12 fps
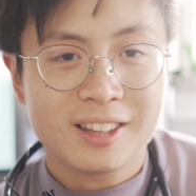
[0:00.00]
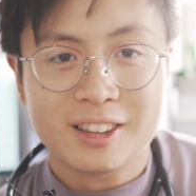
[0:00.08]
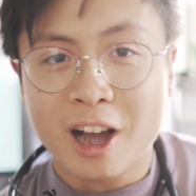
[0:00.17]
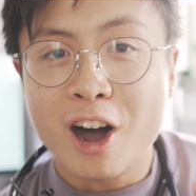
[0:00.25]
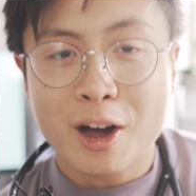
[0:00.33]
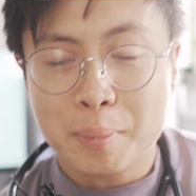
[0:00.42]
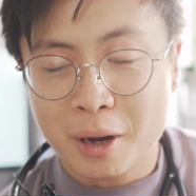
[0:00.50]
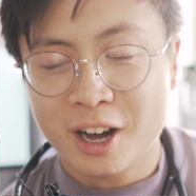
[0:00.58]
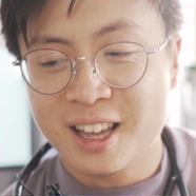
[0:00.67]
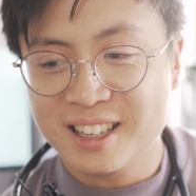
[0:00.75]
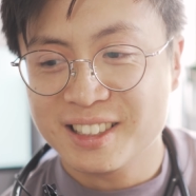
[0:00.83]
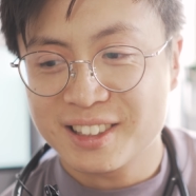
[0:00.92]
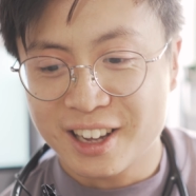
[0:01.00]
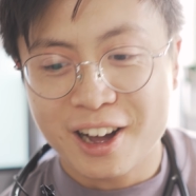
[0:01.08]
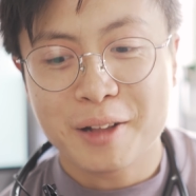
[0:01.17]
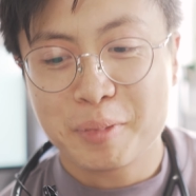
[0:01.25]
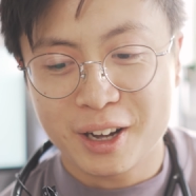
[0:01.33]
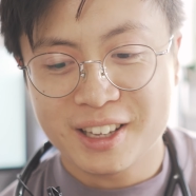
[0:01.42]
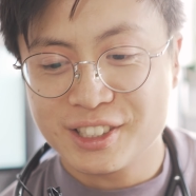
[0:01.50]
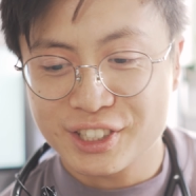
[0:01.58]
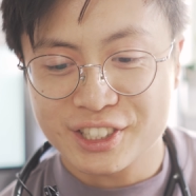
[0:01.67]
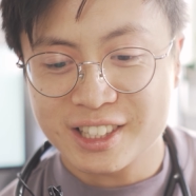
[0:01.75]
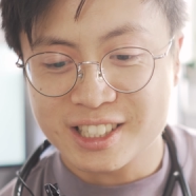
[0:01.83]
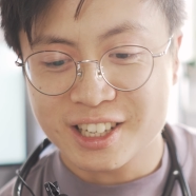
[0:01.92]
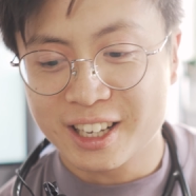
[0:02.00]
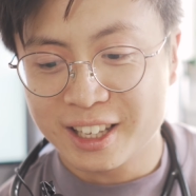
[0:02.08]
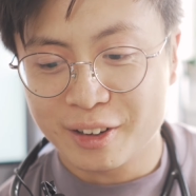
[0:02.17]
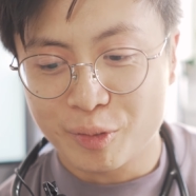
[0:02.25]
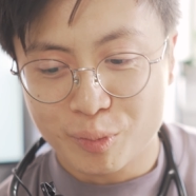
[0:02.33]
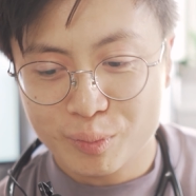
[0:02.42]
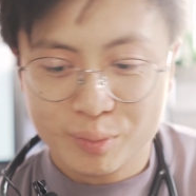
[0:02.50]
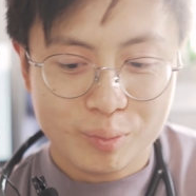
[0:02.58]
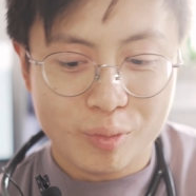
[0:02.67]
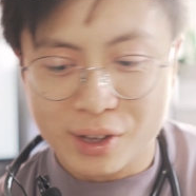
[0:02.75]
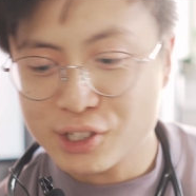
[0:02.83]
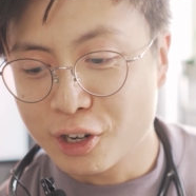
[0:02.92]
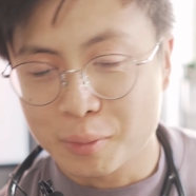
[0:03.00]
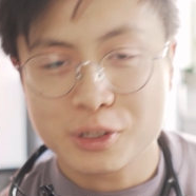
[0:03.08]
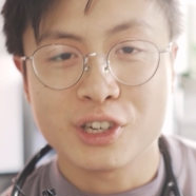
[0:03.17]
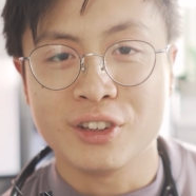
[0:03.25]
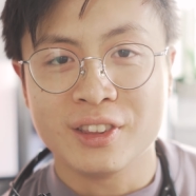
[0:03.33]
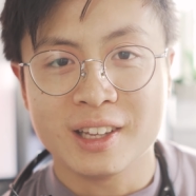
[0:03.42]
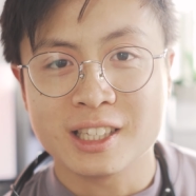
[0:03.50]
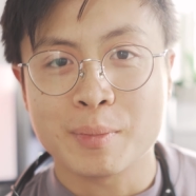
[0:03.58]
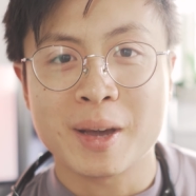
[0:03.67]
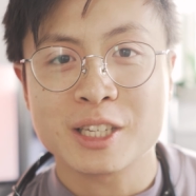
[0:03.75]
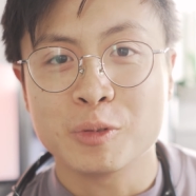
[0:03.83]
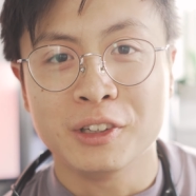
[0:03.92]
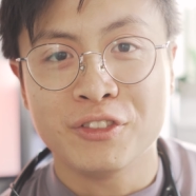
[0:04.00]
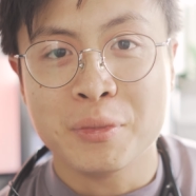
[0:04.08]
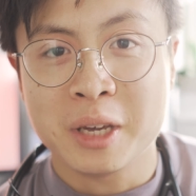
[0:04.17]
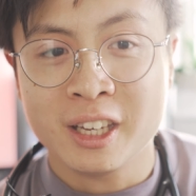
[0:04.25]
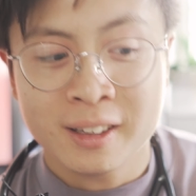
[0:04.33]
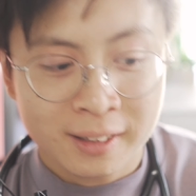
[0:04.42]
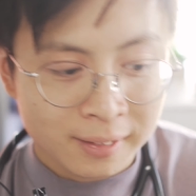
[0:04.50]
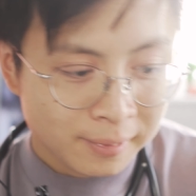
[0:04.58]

the hard part is, the hard part is just deciding which option is the best one for me.